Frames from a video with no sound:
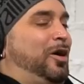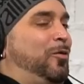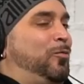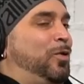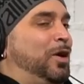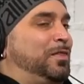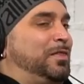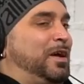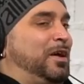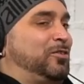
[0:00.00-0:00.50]

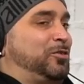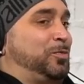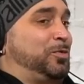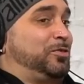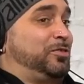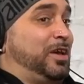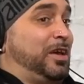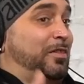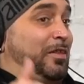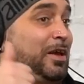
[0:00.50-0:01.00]

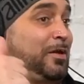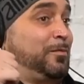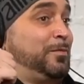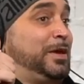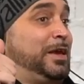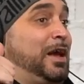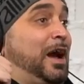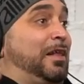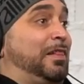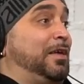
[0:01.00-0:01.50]
1000%. Like
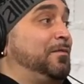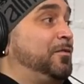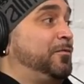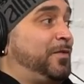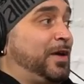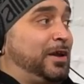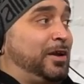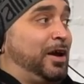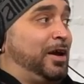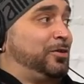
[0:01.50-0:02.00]
me, I live in
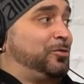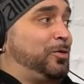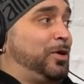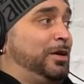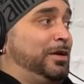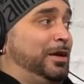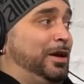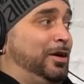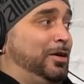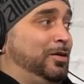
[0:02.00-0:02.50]
Van Nuys
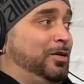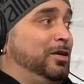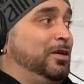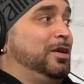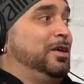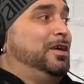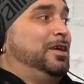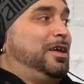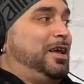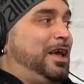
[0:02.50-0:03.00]
right now,
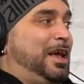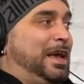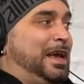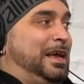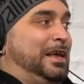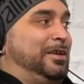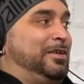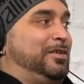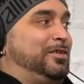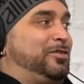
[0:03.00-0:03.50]

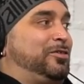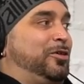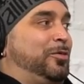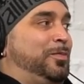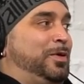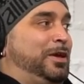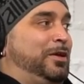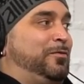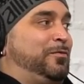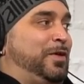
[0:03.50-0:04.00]
and to
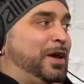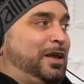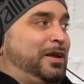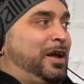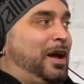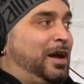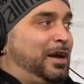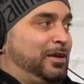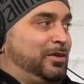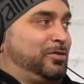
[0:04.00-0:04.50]
me, Van
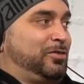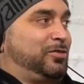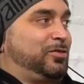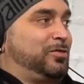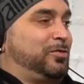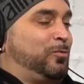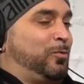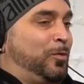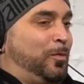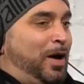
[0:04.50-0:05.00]
Nuys
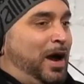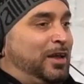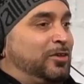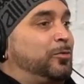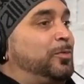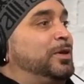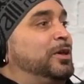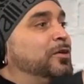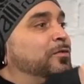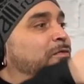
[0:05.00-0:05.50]
reminds
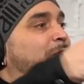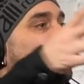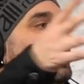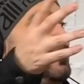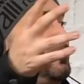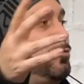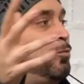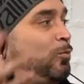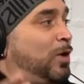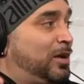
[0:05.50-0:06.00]
me of like
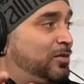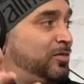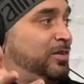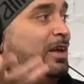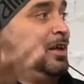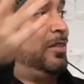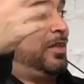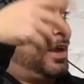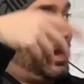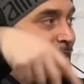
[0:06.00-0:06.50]
West
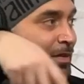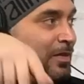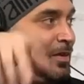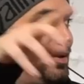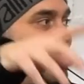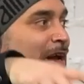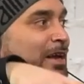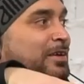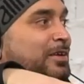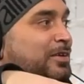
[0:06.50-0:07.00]
LA in the
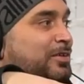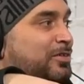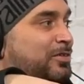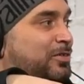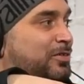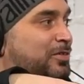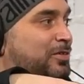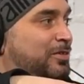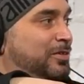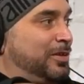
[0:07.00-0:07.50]

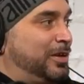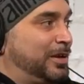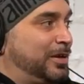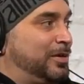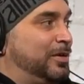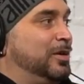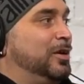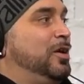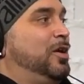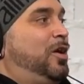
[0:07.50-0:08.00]
'90s,
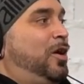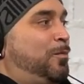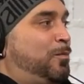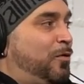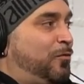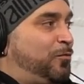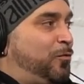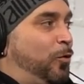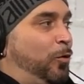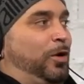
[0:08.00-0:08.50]
like
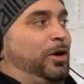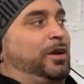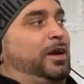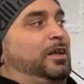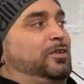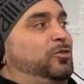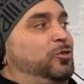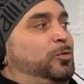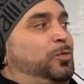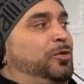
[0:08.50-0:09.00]
before it
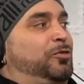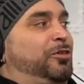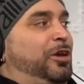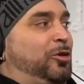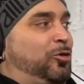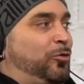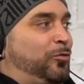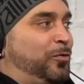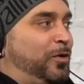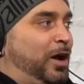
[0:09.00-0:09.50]
got super
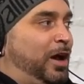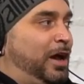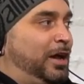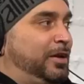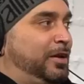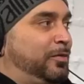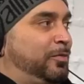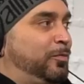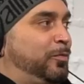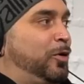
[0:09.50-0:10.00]
gentrified
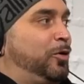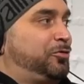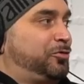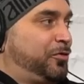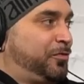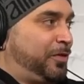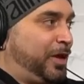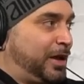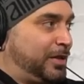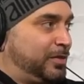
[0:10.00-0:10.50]
and most
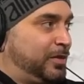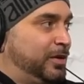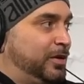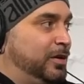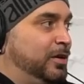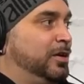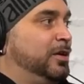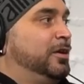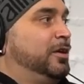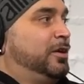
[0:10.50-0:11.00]
of like the
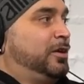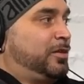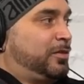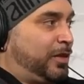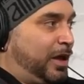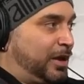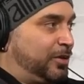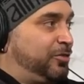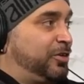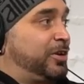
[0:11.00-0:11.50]

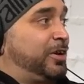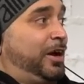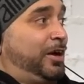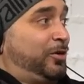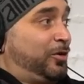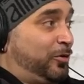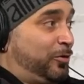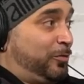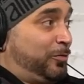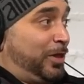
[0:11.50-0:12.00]

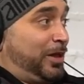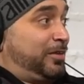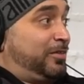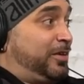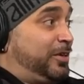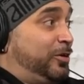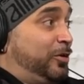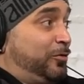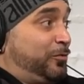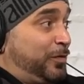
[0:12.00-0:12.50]
Chicano
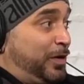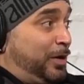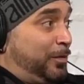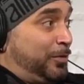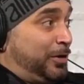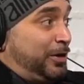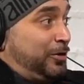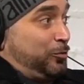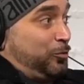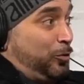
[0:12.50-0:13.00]
Latino
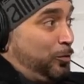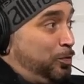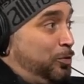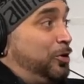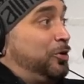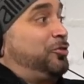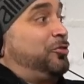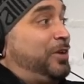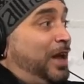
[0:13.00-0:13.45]
families were pushed